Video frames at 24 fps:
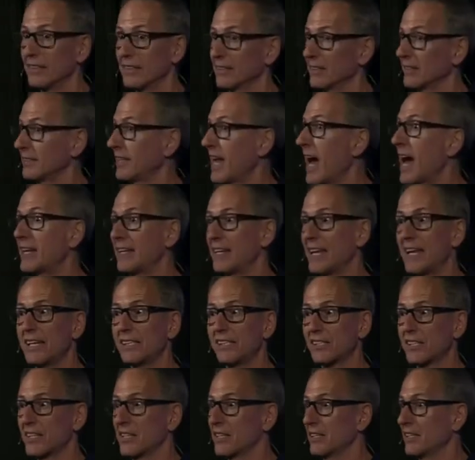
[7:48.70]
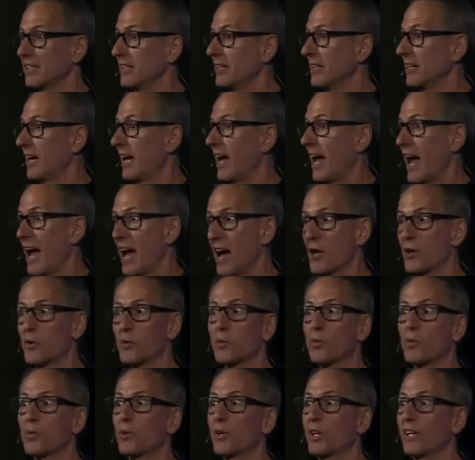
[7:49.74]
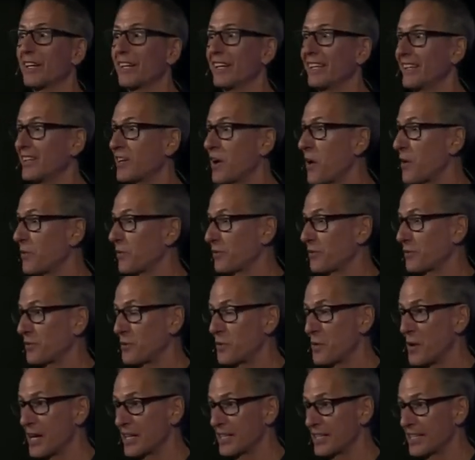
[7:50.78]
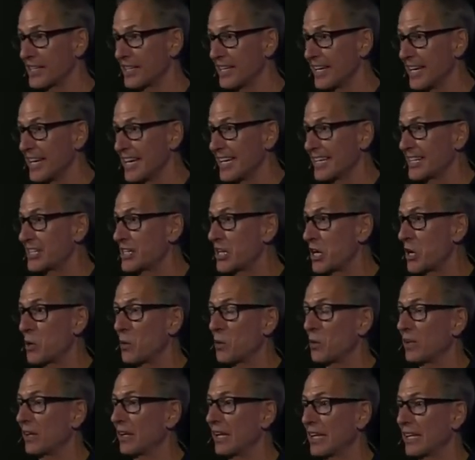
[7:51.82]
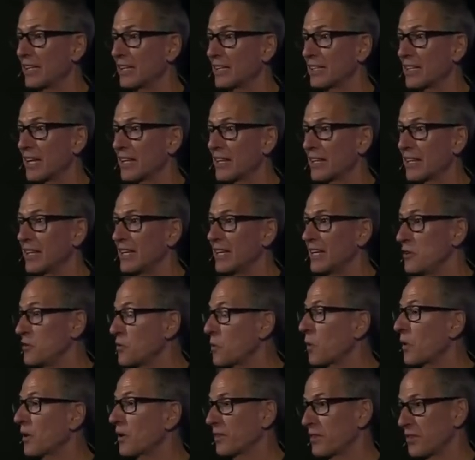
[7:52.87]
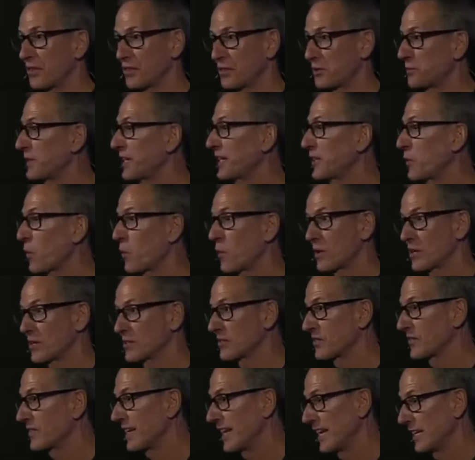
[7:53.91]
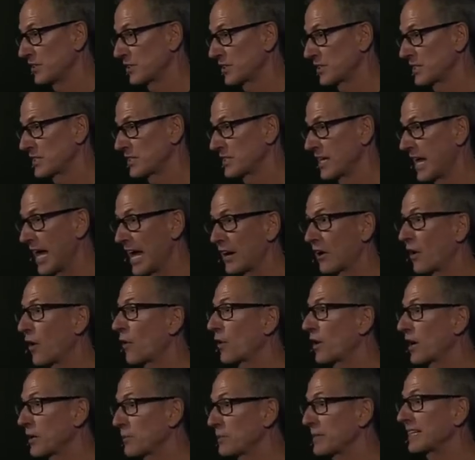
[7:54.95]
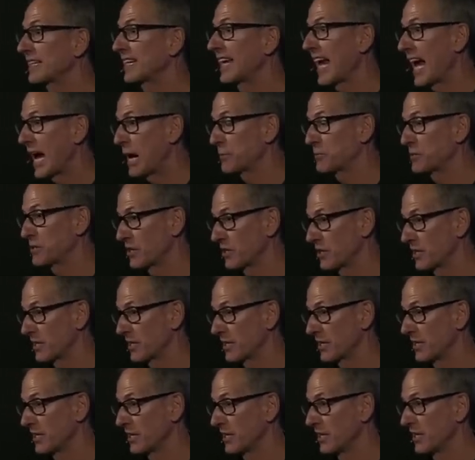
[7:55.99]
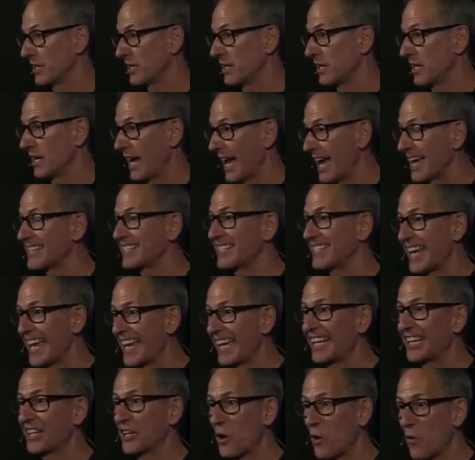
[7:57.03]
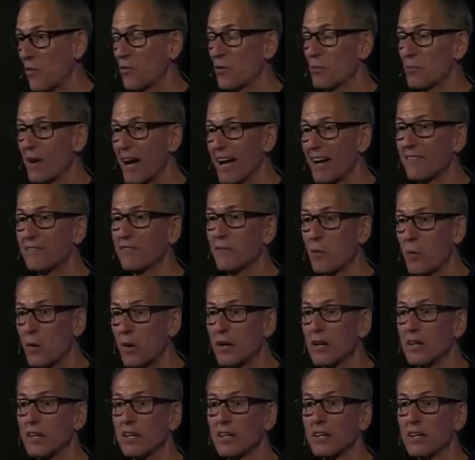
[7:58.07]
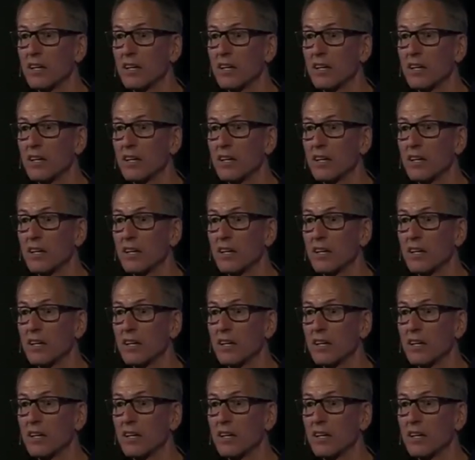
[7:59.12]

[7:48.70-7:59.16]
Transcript: that nation had really gone through it. So like the north three quarters of the nation had already been captured and taken over by a foreign